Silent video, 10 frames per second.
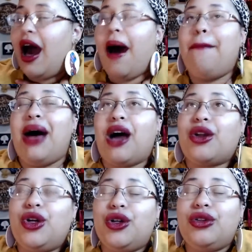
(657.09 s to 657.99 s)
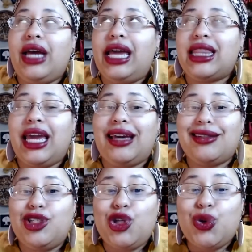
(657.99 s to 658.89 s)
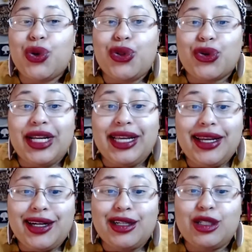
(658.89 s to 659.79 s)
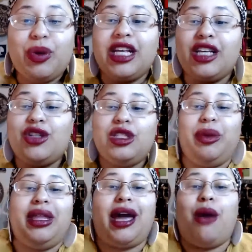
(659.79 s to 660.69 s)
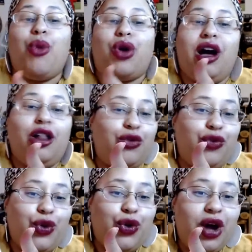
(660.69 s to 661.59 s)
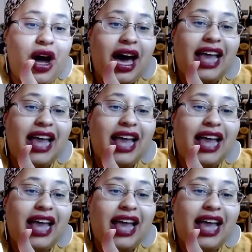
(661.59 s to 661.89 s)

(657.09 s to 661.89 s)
a bottle in like two or three years, but it used to be like a more colorful. I